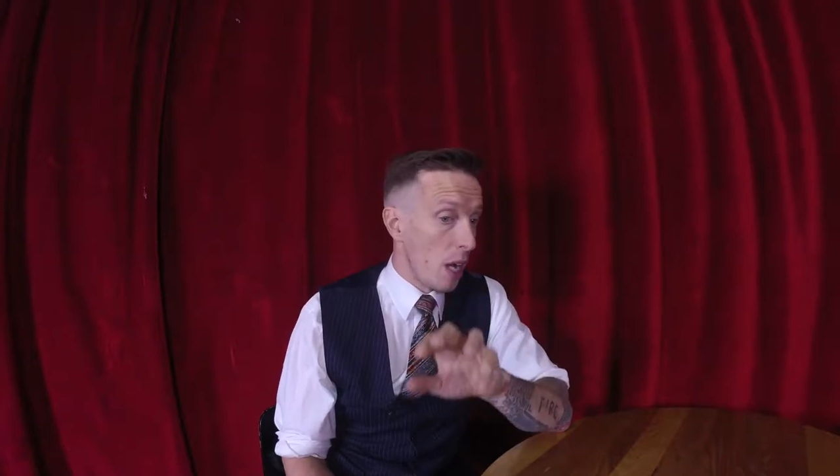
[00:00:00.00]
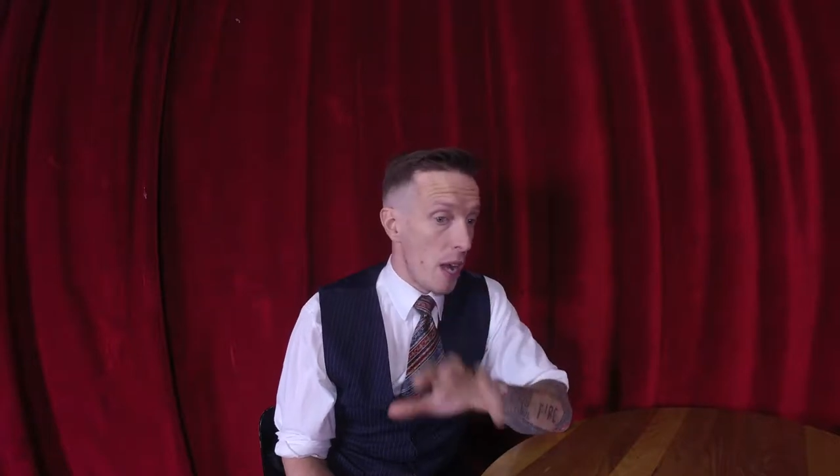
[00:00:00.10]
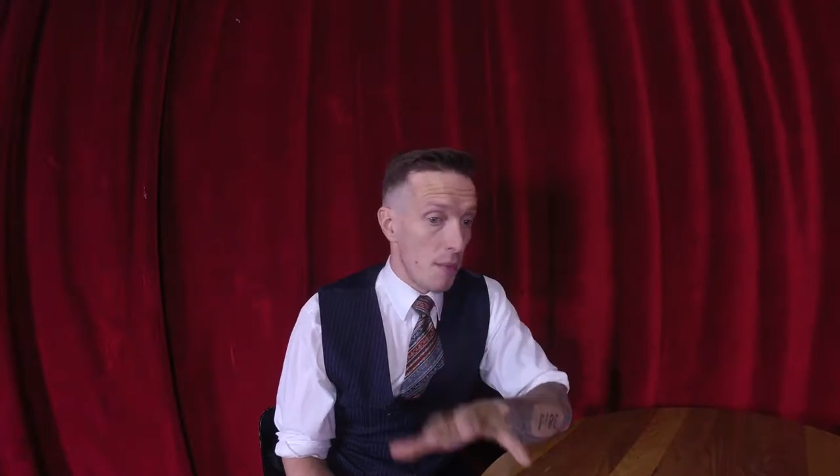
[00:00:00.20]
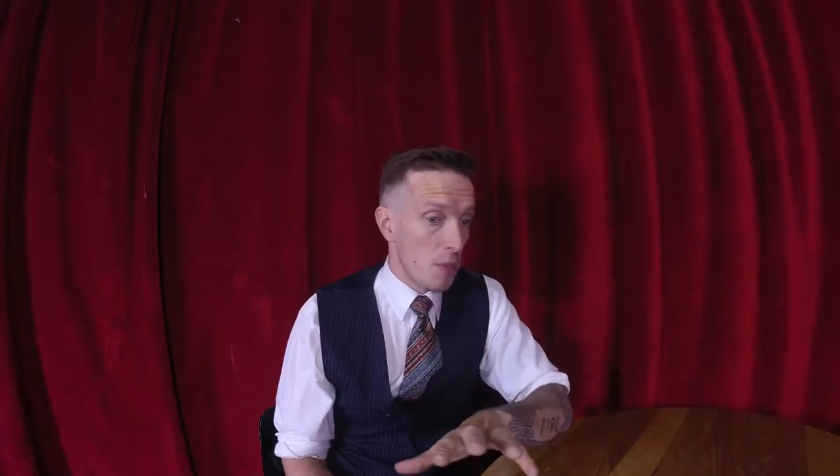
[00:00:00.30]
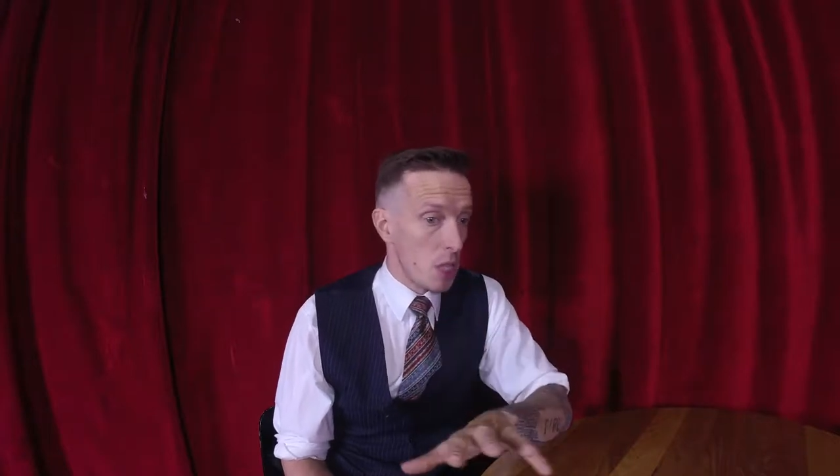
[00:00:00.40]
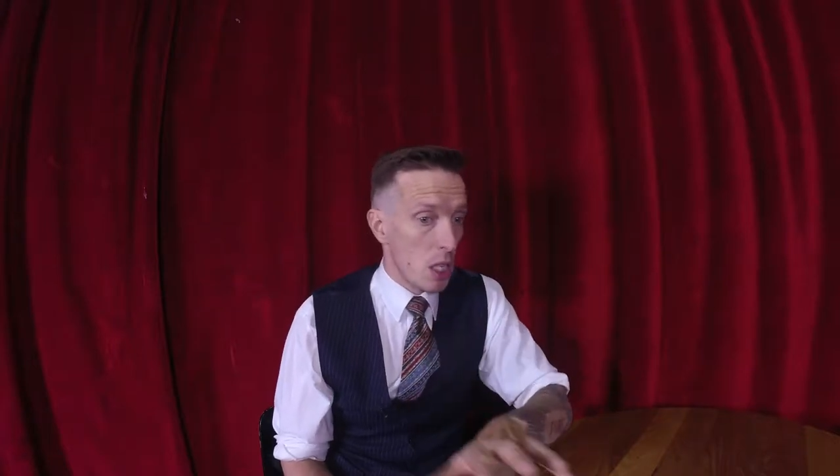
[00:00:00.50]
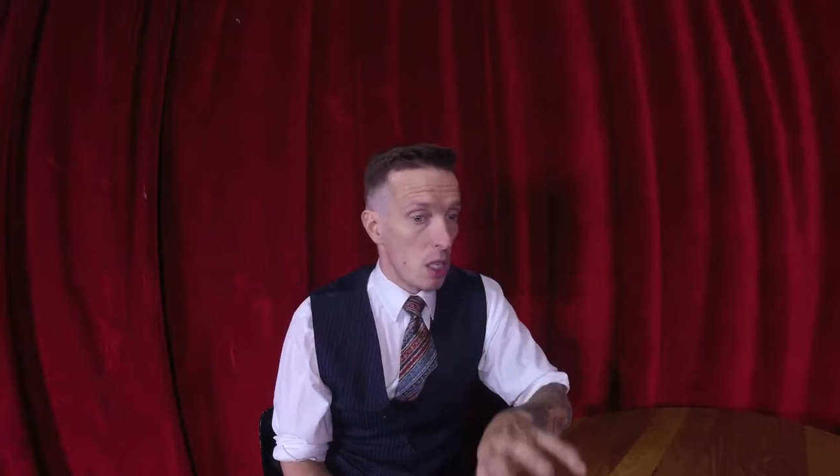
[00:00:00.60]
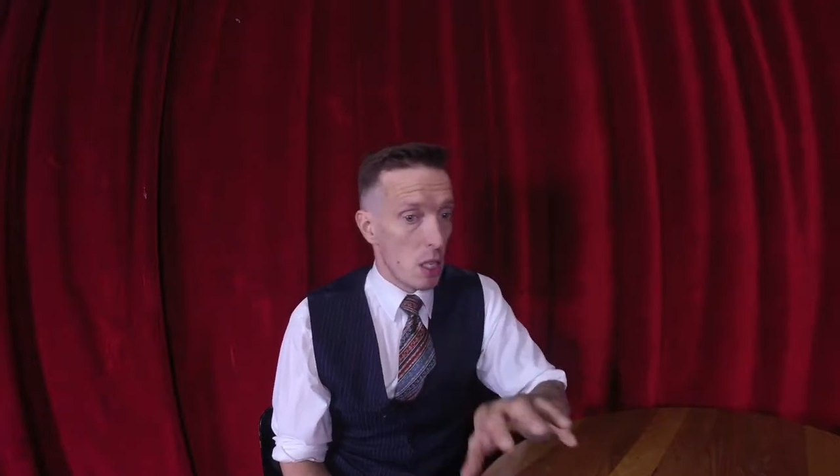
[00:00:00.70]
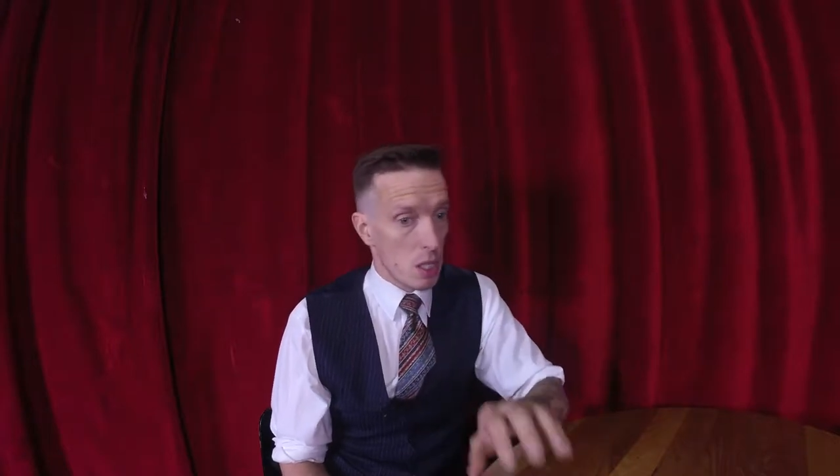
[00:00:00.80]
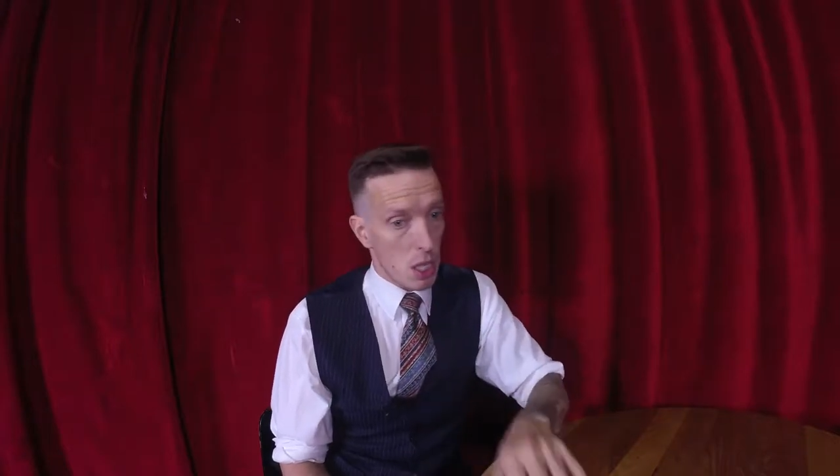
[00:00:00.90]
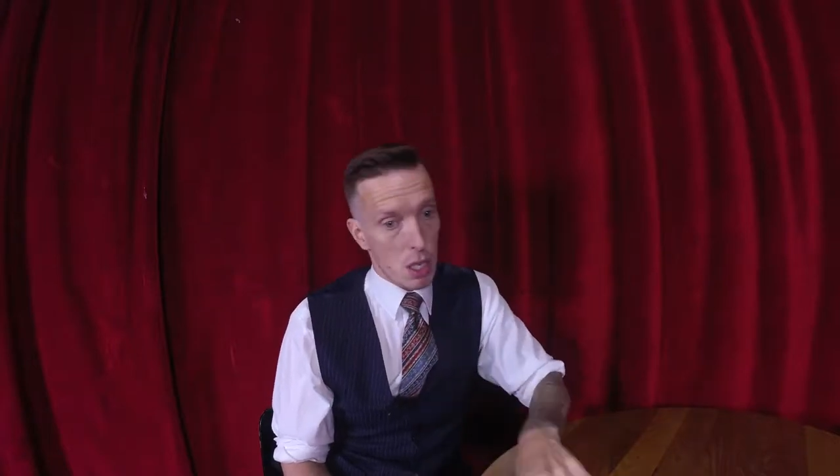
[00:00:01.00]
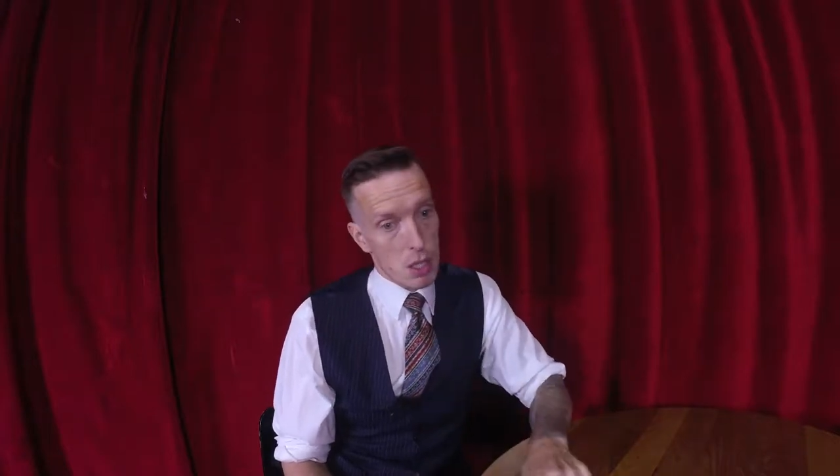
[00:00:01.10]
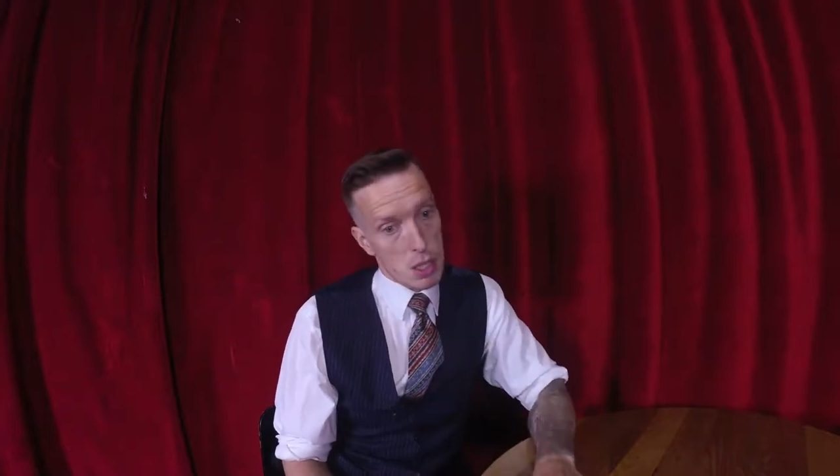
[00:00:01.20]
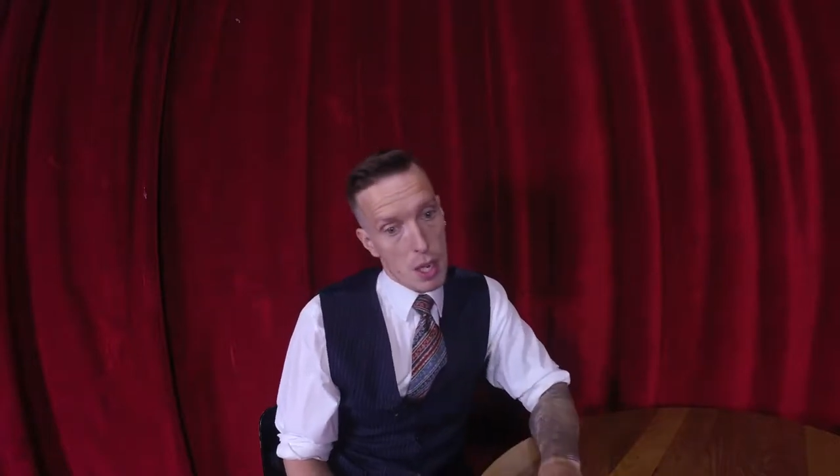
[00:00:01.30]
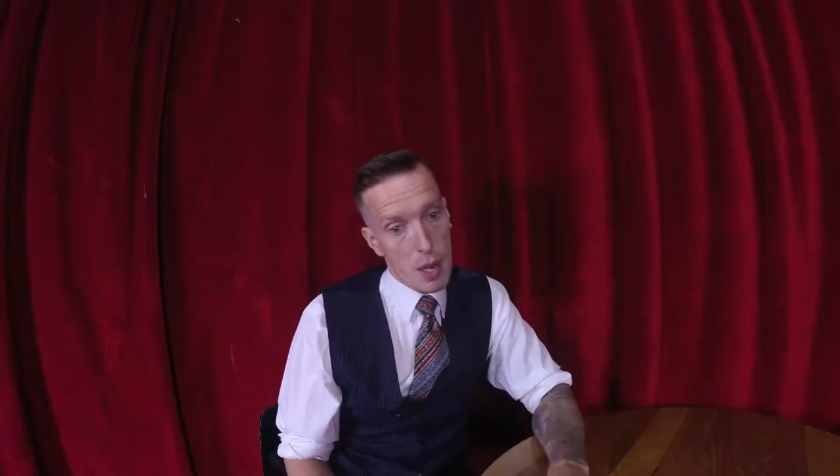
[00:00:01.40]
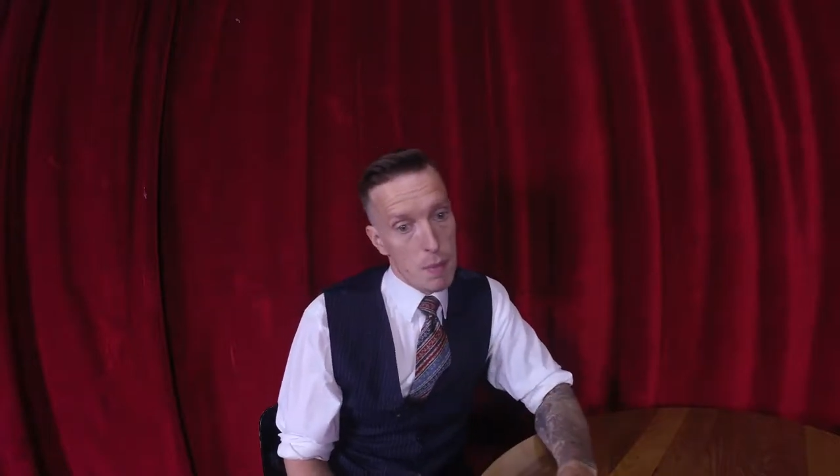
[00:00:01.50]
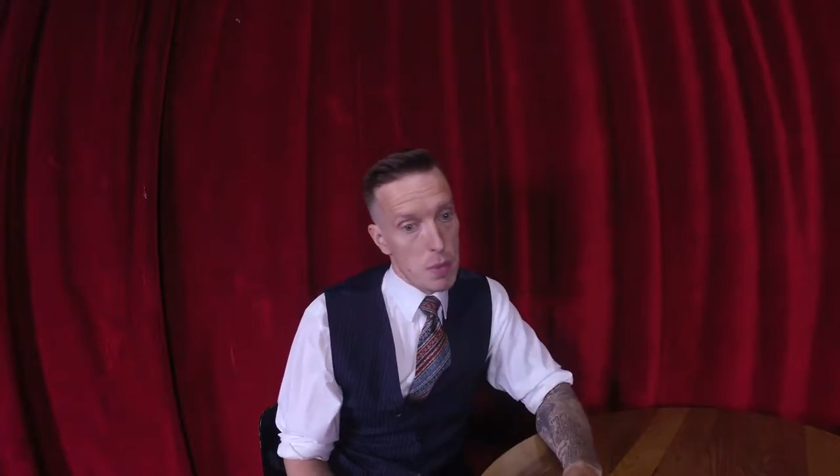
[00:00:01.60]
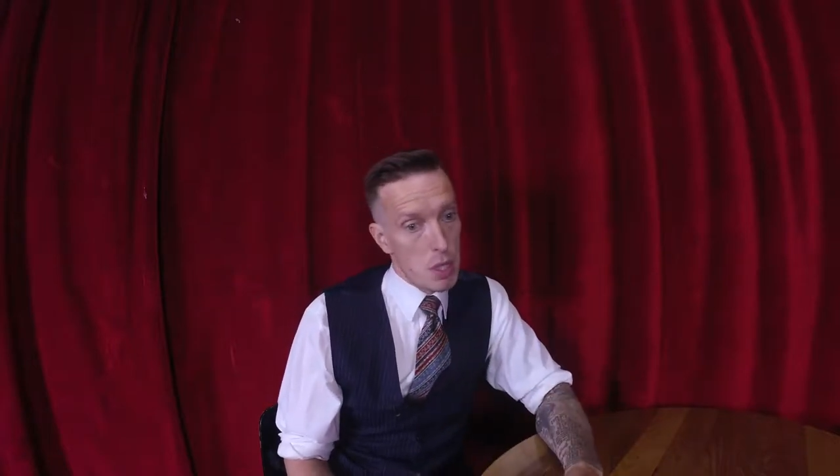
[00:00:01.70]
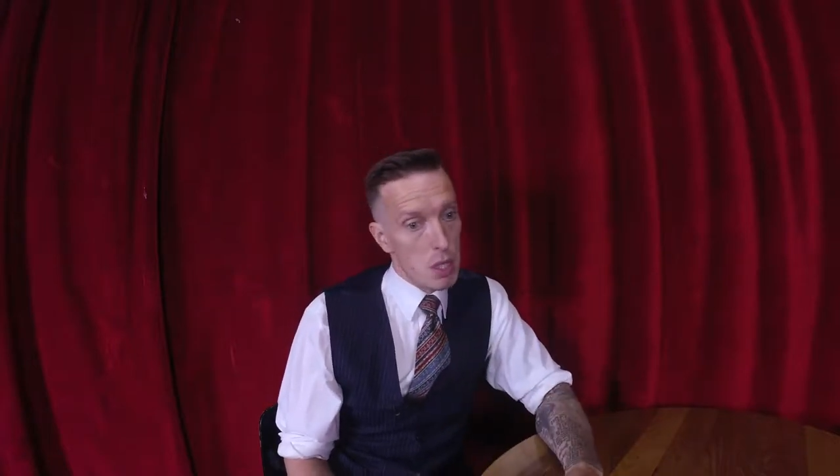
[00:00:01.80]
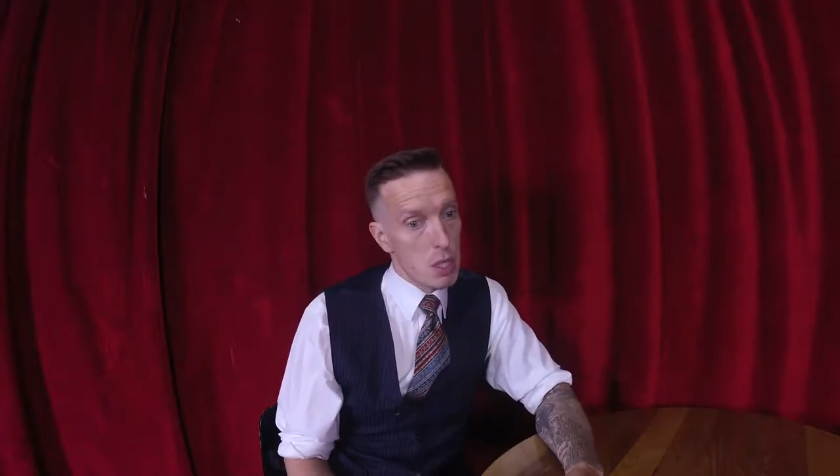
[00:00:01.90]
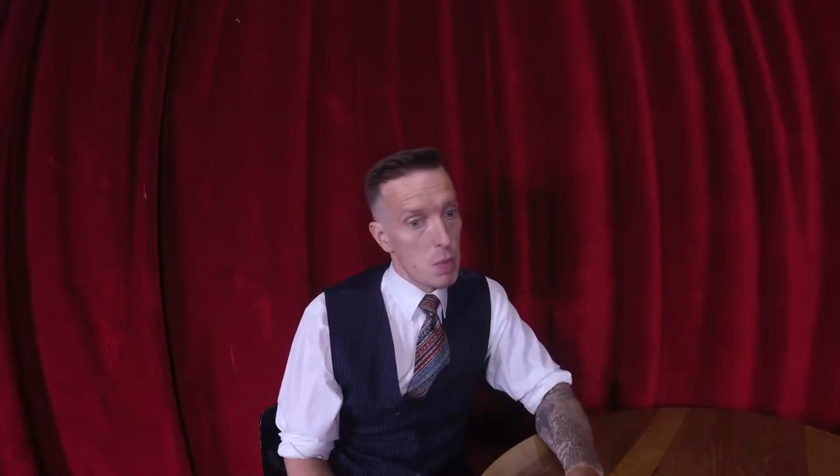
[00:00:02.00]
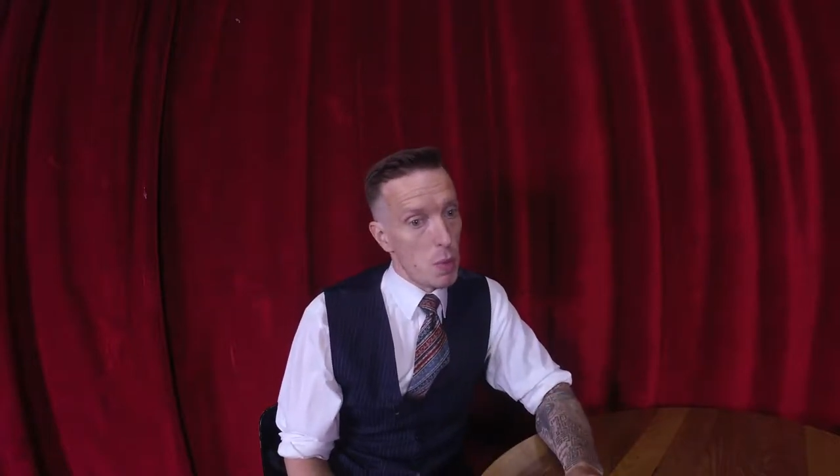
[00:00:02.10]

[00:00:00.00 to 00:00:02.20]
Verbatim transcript: I haven't seen it a second time since,